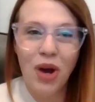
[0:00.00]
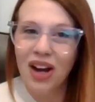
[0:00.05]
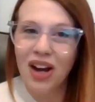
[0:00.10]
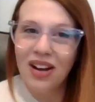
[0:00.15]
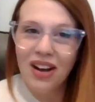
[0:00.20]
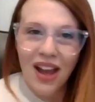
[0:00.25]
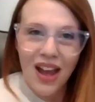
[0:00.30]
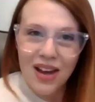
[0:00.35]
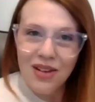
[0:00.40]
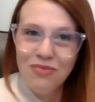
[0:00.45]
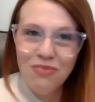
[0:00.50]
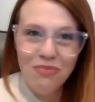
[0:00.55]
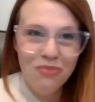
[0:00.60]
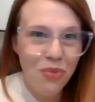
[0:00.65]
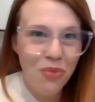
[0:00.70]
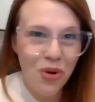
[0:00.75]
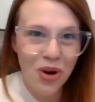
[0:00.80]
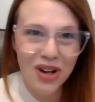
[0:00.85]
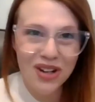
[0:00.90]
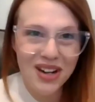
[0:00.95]
Again,
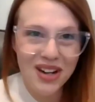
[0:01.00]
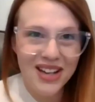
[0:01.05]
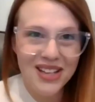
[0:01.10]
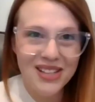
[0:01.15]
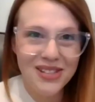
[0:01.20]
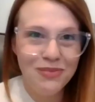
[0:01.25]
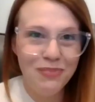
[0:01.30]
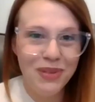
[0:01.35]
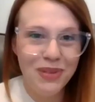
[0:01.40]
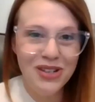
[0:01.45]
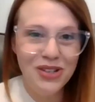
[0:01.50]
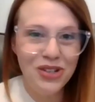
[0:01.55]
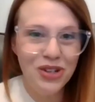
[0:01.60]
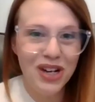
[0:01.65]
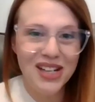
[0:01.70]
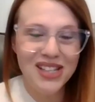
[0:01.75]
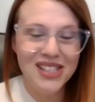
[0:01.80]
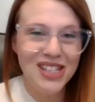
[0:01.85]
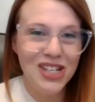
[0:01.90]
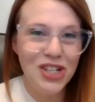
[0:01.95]
more nice big
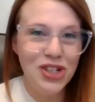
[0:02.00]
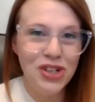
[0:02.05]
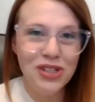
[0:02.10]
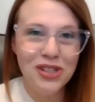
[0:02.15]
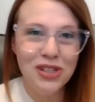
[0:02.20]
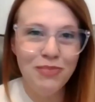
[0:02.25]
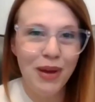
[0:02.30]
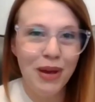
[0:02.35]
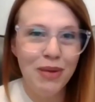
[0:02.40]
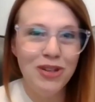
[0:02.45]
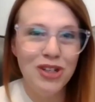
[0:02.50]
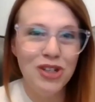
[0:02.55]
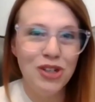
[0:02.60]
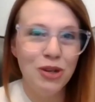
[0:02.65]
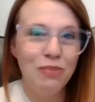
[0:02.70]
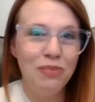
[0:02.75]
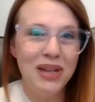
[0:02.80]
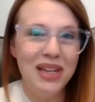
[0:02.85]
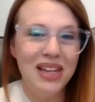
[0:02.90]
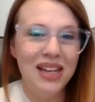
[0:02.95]
transitions. Baby
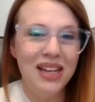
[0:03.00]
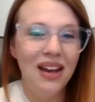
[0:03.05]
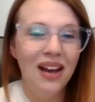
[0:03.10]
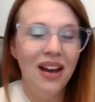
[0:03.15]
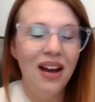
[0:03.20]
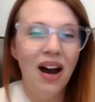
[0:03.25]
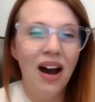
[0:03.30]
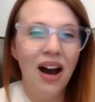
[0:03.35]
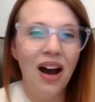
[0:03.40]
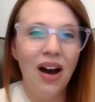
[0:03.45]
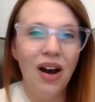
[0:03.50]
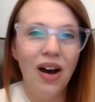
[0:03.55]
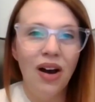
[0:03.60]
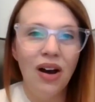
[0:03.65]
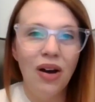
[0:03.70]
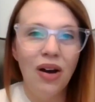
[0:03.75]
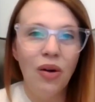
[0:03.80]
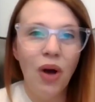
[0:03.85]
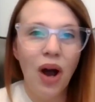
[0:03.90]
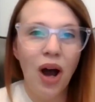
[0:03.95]
should be
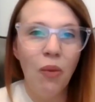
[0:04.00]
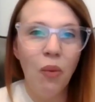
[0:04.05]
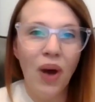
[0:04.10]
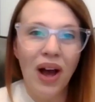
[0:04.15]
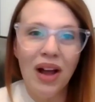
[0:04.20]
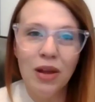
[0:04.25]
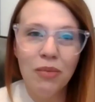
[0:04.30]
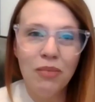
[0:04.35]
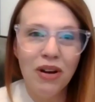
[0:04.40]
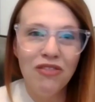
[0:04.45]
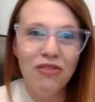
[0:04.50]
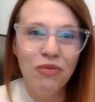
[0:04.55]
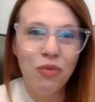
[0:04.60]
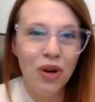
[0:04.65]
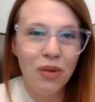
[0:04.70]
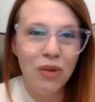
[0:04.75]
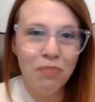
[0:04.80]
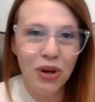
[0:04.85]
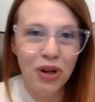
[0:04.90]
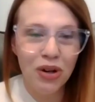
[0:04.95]
well above
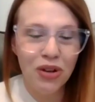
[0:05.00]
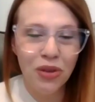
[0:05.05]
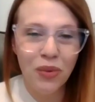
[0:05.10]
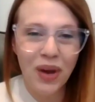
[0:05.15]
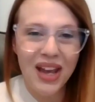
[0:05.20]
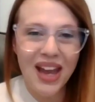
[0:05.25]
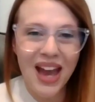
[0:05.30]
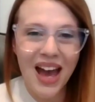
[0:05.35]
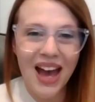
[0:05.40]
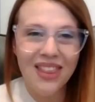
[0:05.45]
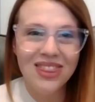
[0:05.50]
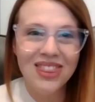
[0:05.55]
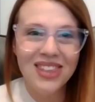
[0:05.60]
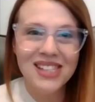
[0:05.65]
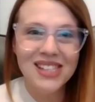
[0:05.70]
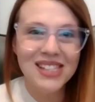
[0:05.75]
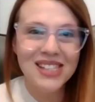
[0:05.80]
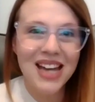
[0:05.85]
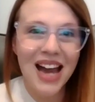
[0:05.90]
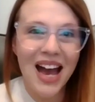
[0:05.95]
birth weight at
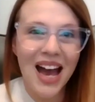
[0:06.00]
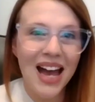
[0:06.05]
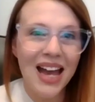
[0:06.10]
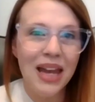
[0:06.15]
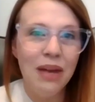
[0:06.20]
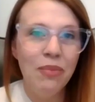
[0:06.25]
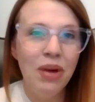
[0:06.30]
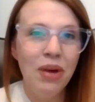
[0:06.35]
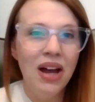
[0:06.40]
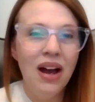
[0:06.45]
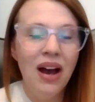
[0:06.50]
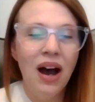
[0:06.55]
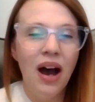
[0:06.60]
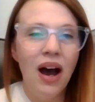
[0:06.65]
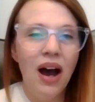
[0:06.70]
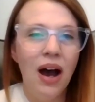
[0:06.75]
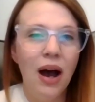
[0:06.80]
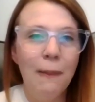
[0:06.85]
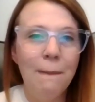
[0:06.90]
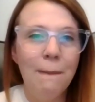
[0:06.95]
this time.
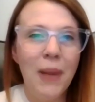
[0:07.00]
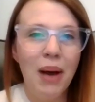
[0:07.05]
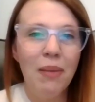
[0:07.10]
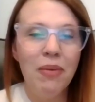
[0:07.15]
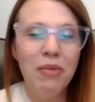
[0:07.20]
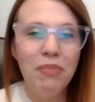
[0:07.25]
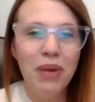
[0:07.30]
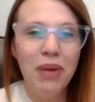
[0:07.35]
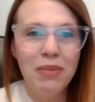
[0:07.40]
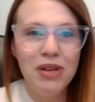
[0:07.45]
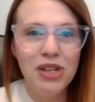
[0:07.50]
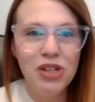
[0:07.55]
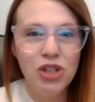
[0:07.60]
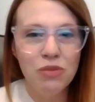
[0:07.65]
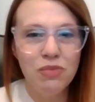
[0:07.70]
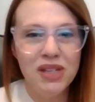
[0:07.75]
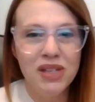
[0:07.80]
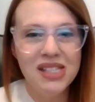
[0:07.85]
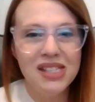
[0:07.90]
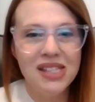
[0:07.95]
Mom and baby
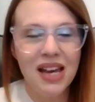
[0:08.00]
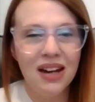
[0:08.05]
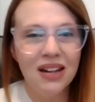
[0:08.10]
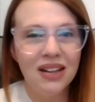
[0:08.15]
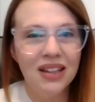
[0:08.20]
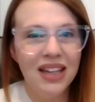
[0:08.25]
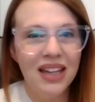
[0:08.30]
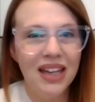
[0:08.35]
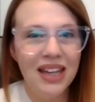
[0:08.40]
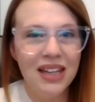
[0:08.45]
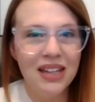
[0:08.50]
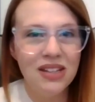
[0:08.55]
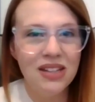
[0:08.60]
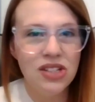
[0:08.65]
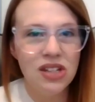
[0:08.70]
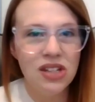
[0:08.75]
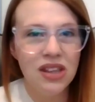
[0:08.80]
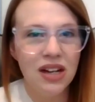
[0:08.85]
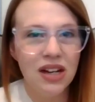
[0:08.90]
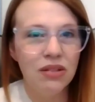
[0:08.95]
should be settling
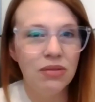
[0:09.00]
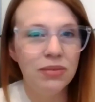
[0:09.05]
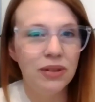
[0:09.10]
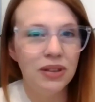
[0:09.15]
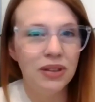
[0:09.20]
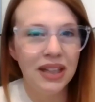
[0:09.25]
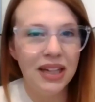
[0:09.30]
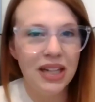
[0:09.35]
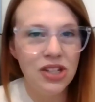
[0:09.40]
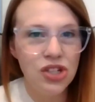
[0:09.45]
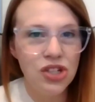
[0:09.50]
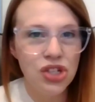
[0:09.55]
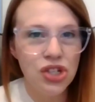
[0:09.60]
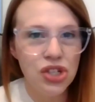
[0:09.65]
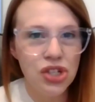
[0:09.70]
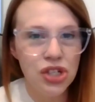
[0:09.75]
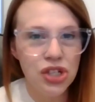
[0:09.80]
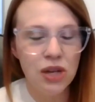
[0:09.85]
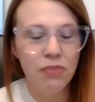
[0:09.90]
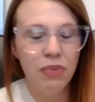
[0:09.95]
into their
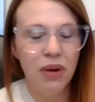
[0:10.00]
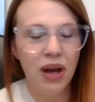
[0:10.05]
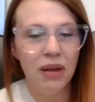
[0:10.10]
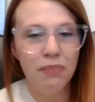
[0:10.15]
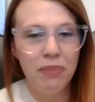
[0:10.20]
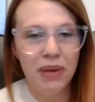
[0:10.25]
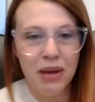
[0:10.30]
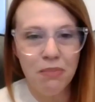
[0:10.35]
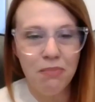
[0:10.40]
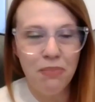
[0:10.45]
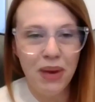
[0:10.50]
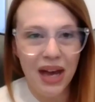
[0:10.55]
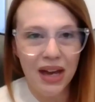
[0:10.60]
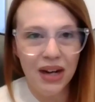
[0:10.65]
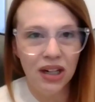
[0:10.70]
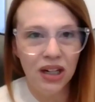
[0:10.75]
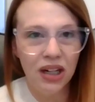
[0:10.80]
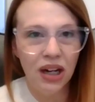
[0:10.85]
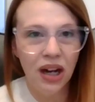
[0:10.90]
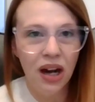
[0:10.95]
relationship a bit
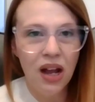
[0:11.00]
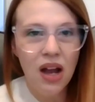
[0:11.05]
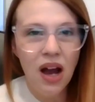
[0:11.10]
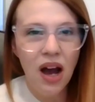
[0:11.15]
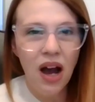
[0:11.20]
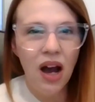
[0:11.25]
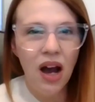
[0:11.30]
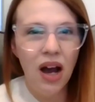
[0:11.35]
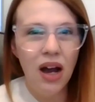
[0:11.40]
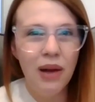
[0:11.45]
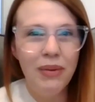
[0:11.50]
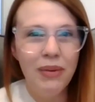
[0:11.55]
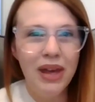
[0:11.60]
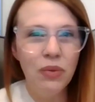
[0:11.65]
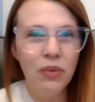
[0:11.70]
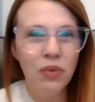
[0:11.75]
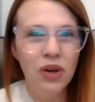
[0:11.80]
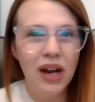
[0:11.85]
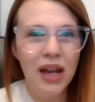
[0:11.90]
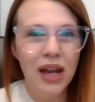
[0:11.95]
better.
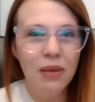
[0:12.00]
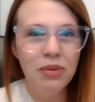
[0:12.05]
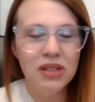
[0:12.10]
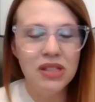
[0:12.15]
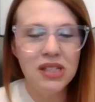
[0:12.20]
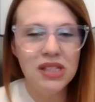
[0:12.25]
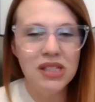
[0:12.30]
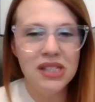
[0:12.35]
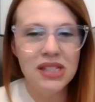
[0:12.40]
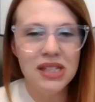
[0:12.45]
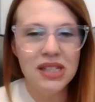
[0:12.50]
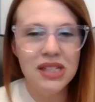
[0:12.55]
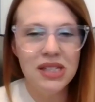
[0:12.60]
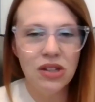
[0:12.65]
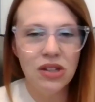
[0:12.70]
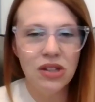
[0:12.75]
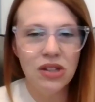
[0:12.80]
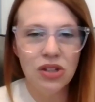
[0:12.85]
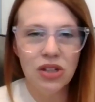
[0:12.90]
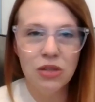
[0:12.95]
And we're able to see
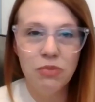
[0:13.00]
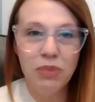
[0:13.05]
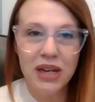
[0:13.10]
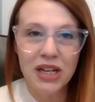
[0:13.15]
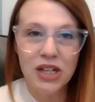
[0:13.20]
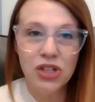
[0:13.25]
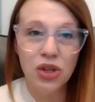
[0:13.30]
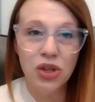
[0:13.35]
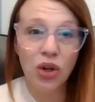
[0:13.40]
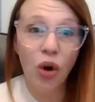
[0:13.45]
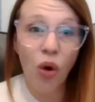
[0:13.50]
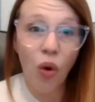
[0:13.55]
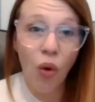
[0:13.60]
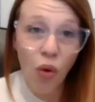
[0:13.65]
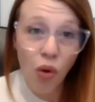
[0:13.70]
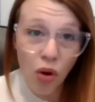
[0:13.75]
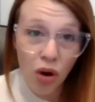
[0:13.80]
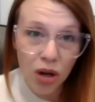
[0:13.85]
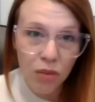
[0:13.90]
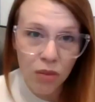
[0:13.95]
a good picture
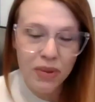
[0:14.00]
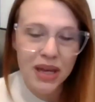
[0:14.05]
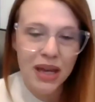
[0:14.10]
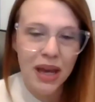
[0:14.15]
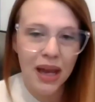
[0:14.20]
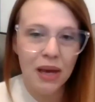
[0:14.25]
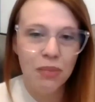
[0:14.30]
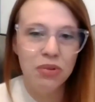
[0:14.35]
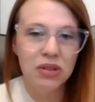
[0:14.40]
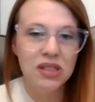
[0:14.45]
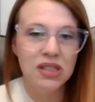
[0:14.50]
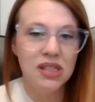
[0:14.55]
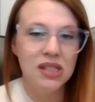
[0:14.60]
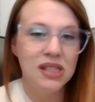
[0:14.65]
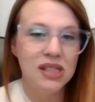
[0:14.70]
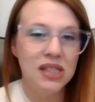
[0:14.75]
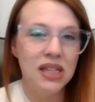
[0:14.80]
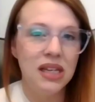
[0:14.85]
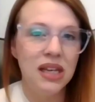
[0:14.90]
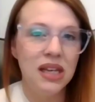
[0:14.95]
or be able to
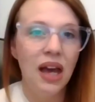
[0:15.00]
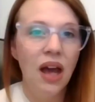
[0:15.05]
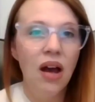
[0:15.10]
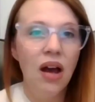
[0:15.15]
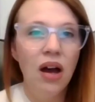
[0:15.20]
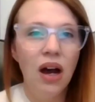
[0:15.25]
see